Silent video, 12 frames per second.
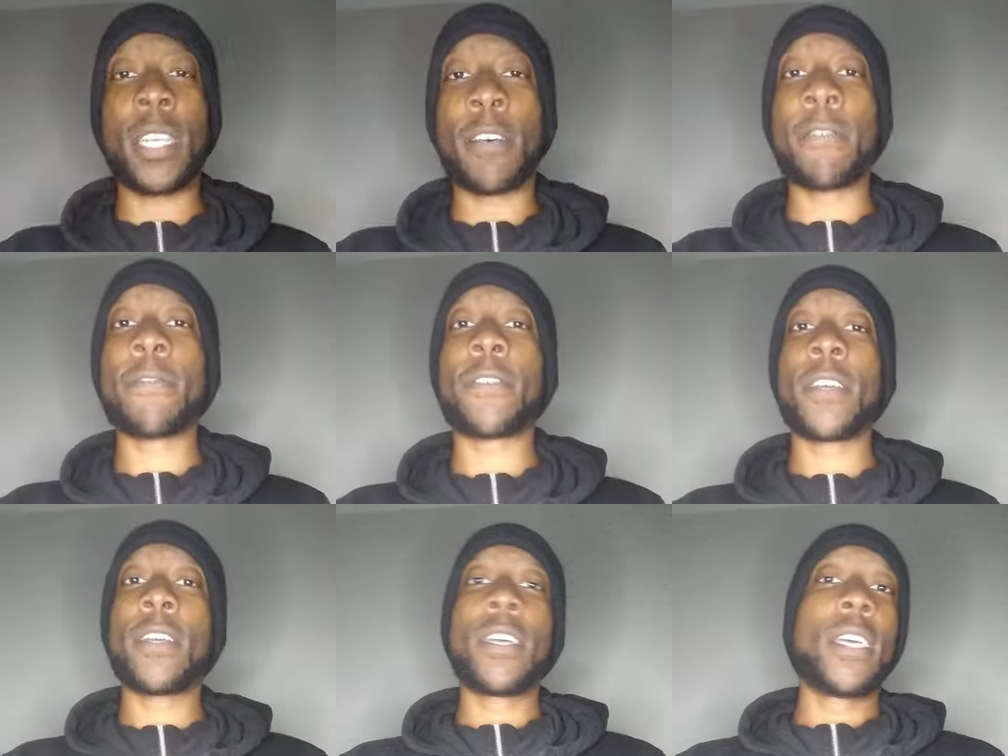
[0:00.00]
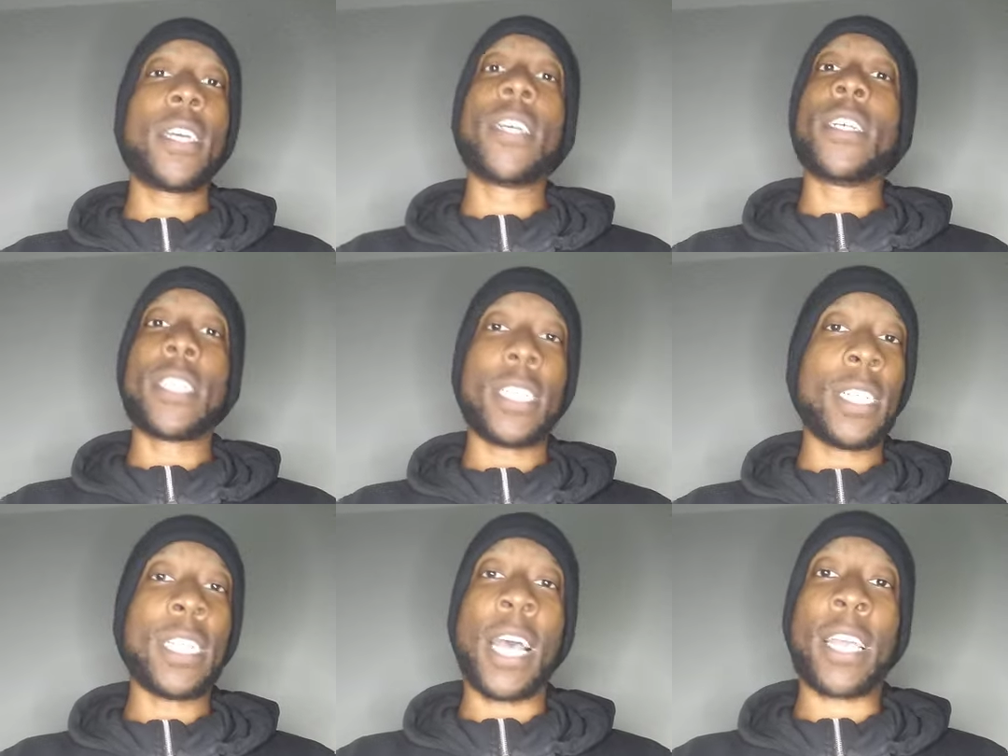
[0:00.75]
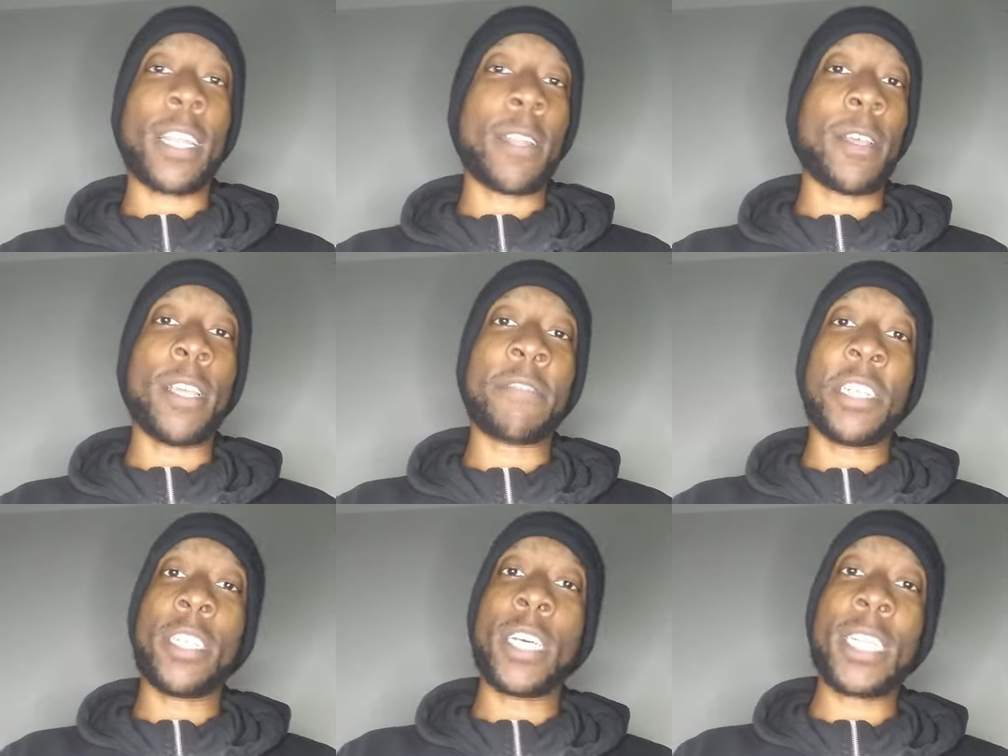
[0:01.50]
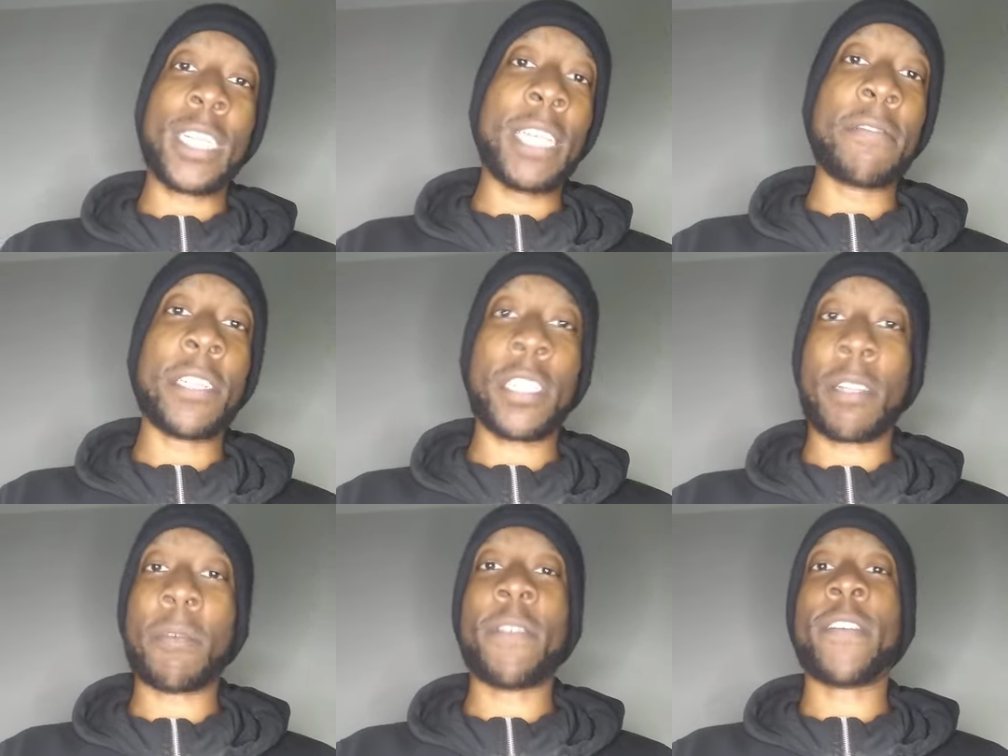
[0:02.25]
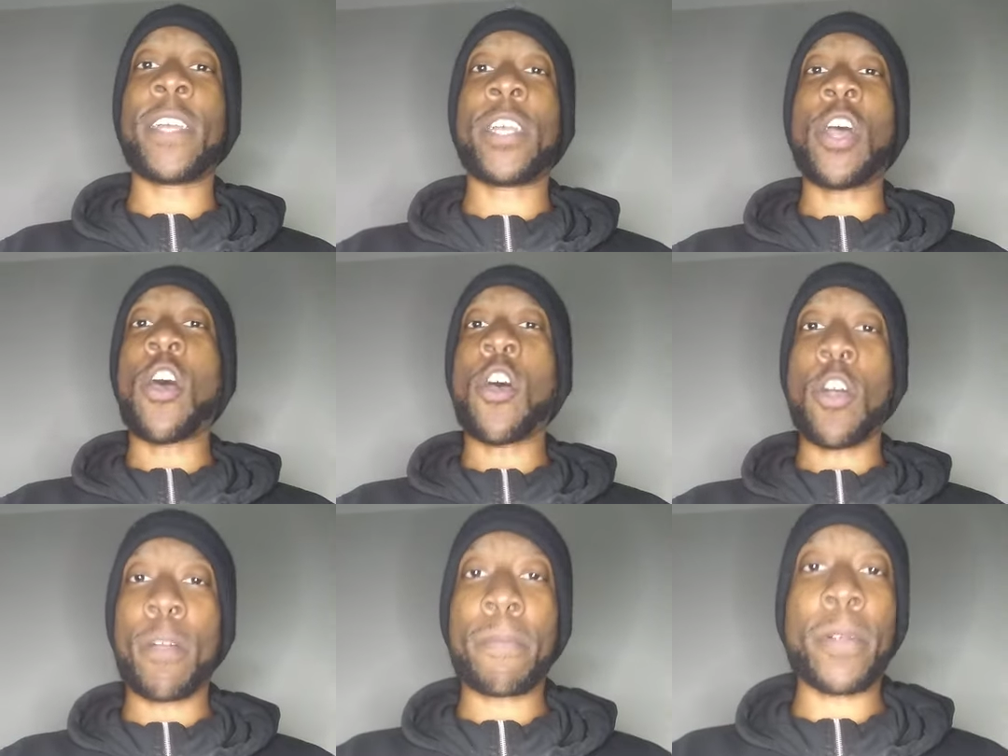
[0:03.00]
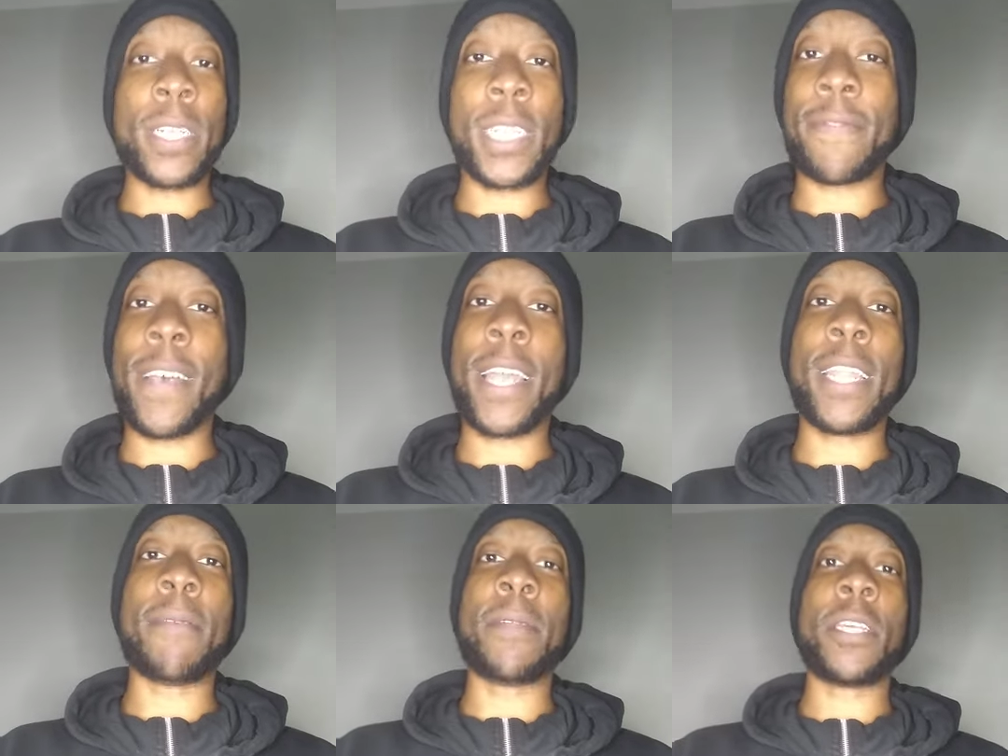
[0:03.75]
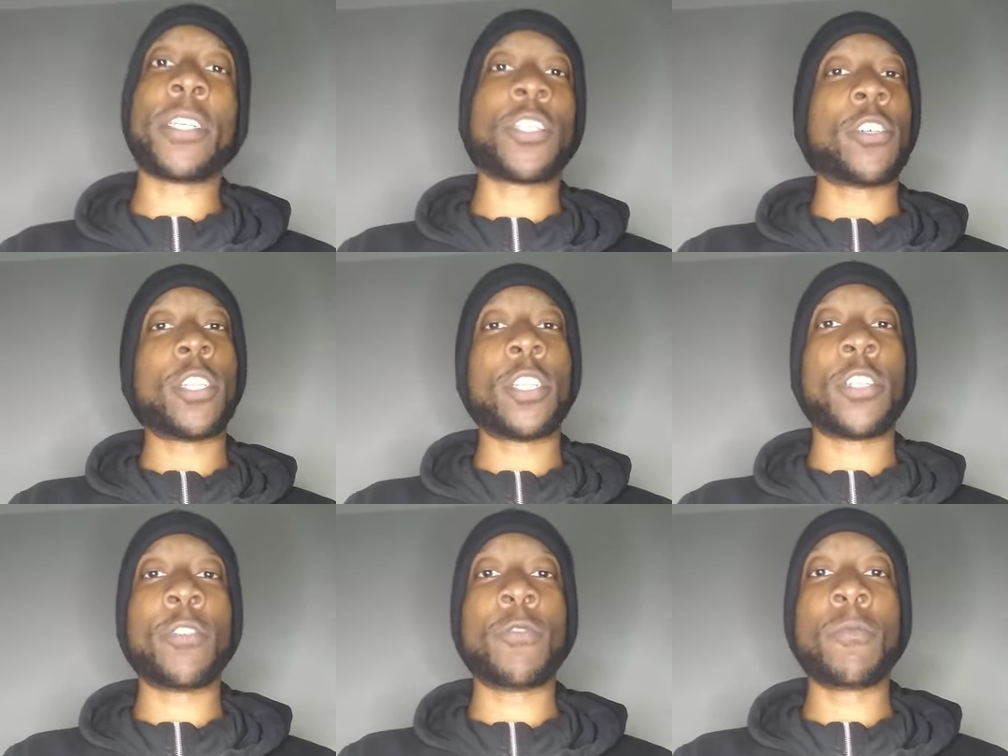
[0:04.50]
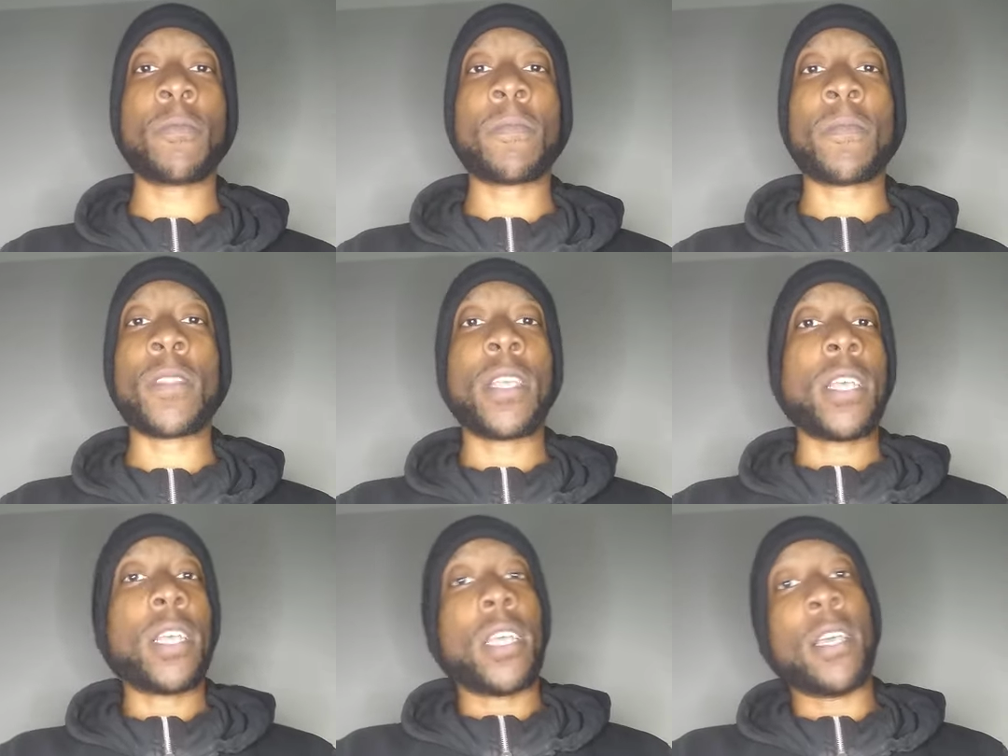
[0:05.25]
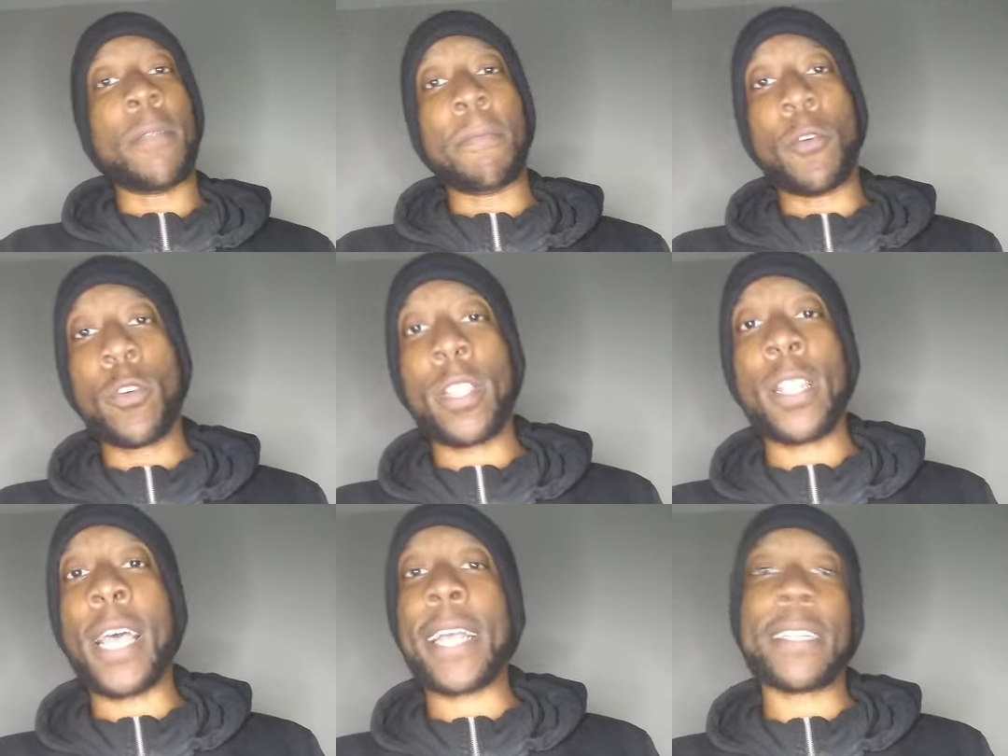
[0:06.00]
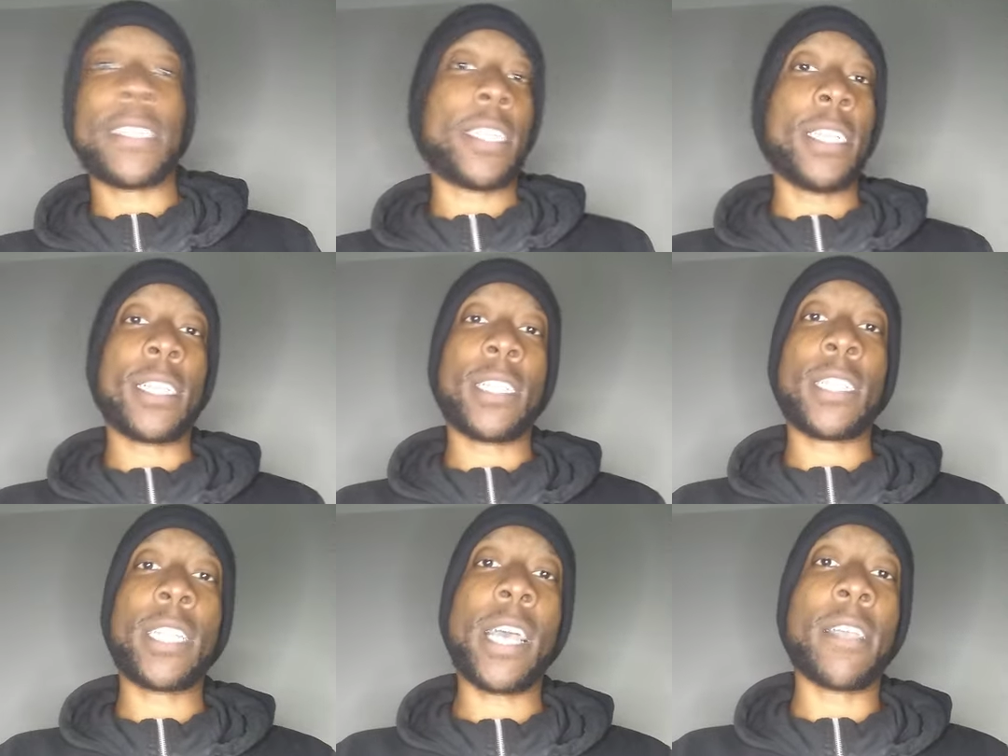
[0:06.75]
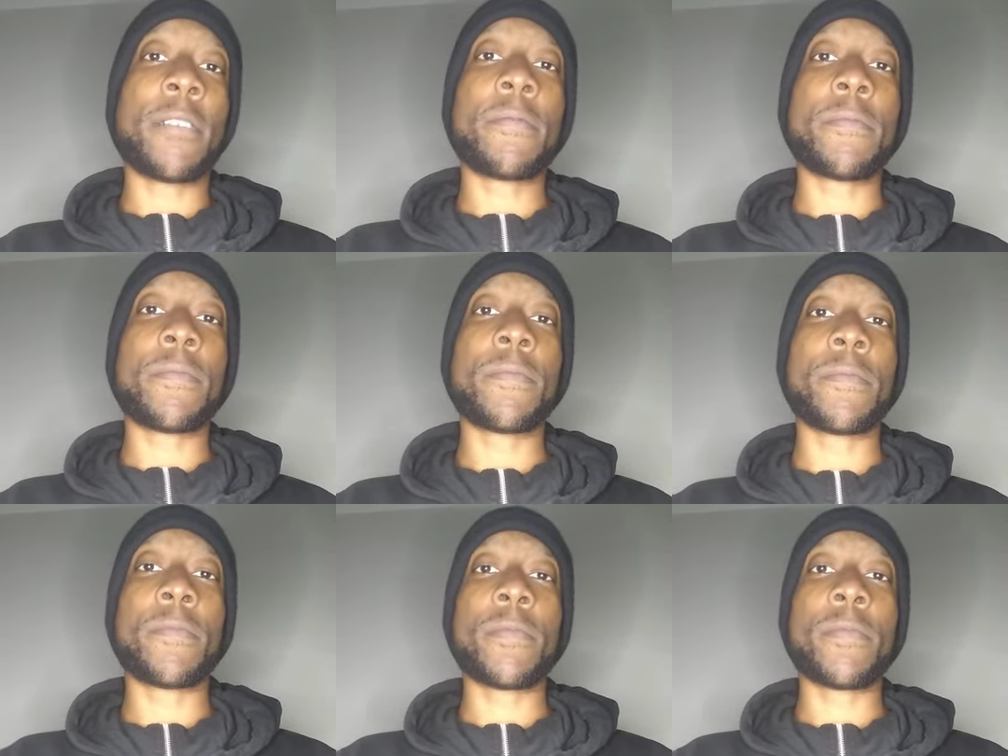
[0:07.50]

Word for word: to, if she does leave, she's going to be very hard pressed to find anybody as good as you. And more than likely, she's going to stay and wait for you to be ready.